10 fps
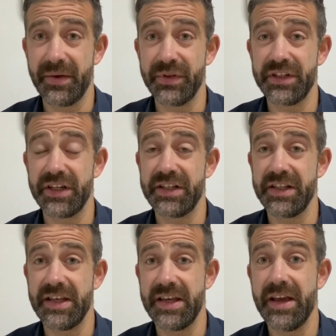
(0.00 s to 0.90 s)
We started
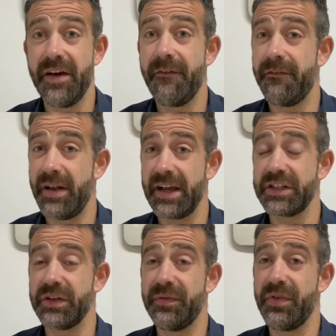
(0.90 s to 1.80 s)
the flags
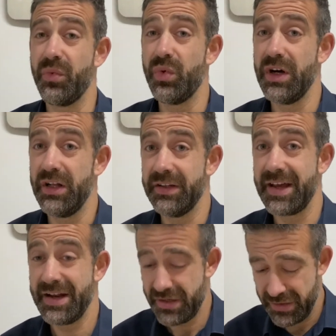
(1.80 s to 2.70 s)
of the world.
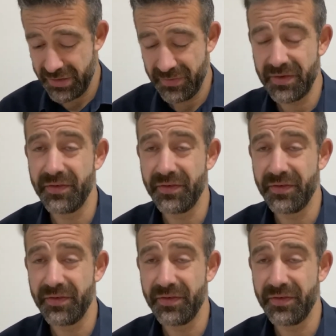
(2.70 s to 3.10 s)
And I know that